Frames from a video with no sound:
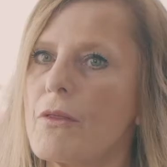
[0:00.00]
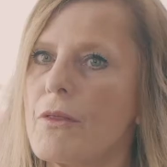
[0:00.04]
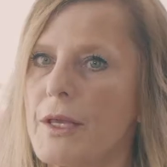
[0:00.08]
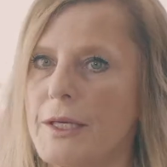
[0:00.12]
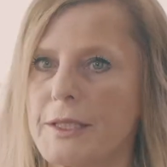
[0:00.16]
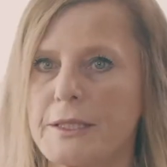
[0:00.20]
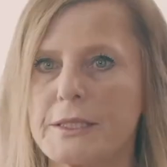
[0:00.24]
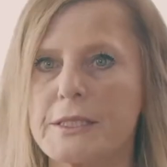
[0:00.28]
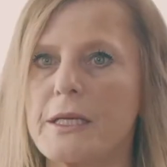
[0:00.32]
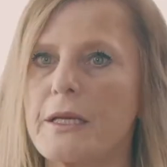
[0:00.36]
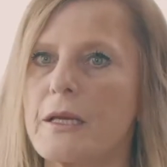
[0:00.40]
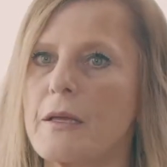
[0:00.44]

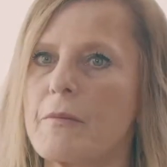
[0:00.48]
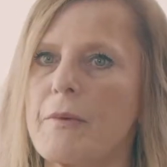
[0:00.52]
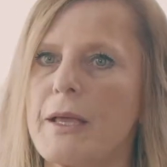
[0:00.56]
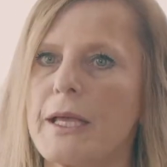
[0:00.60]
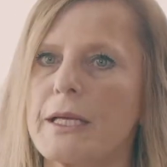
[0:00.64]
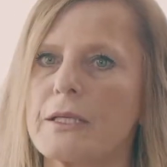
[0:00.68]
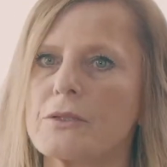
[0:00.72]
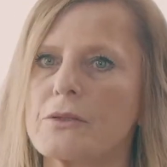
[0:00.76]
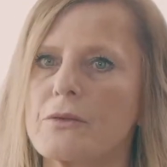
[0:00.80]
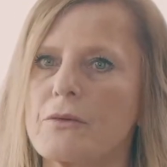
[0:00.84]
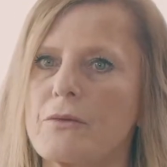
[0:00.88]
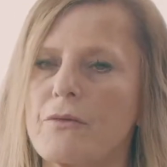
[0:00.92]
they take it
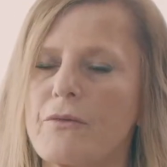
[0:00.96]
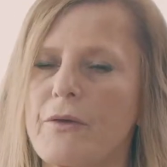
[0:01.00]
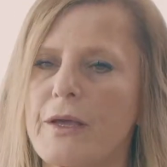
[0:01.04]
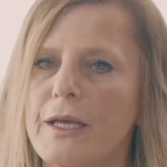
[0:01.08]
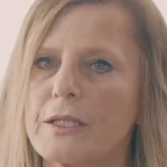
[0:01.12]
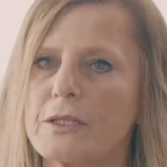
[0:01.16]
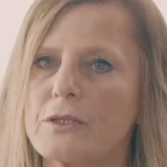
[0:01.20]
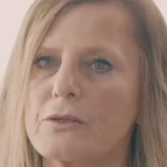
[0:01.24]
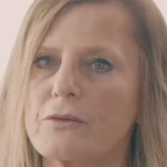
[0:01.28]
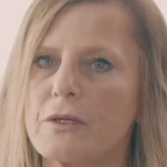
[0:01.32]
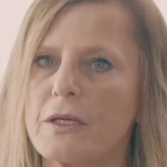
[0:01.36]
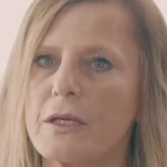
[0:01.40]
back to the
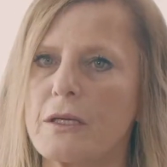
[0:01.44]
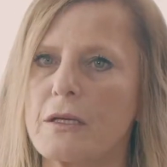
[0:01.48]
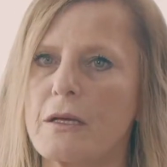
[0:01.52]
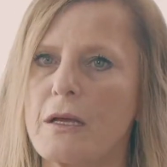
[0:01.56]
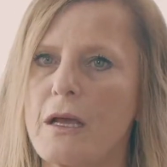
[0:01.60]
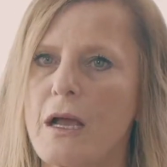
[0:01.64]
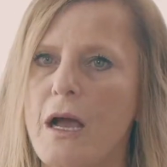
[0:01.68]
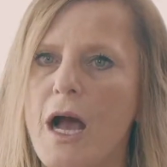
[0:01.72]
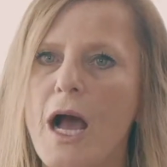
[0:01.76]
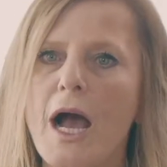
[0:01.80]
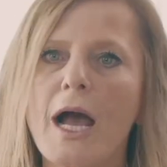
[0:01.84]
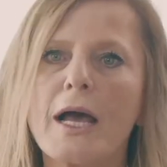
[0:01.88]
factory.
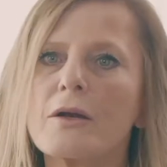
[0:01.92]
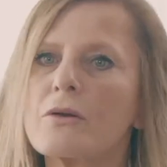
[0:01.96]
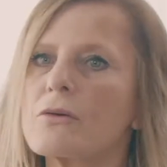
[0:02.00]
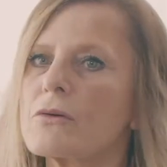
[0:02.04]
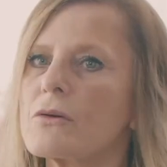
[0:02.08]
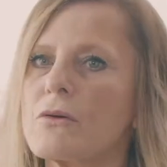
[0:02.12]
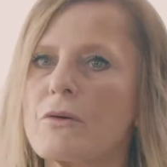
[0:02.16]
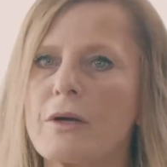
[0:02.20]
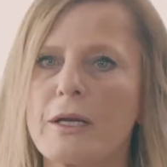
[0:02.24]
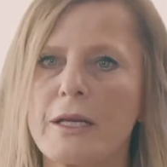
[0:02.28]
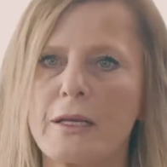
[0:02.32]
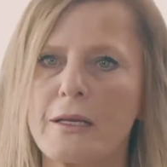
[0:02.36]
I
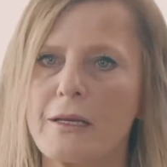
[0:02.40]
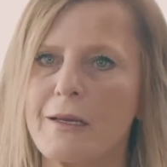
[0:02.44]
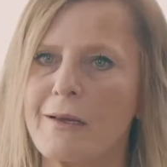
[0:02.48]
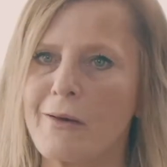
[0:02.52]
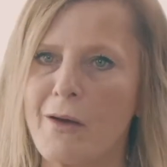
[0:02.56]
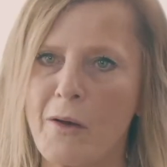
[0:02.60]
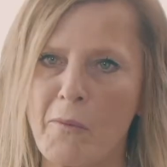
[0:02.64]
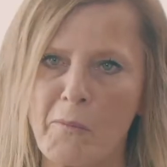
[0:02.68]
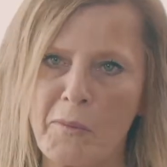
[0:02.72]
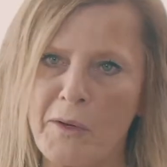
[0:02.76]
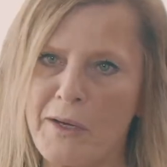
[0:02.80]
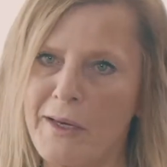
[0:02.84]
don't know any
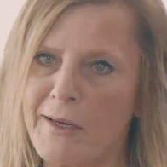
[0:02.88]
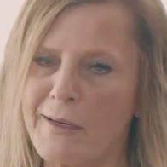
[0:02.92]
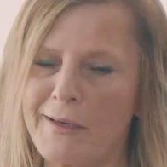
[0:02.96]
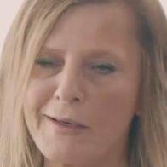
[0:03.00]
company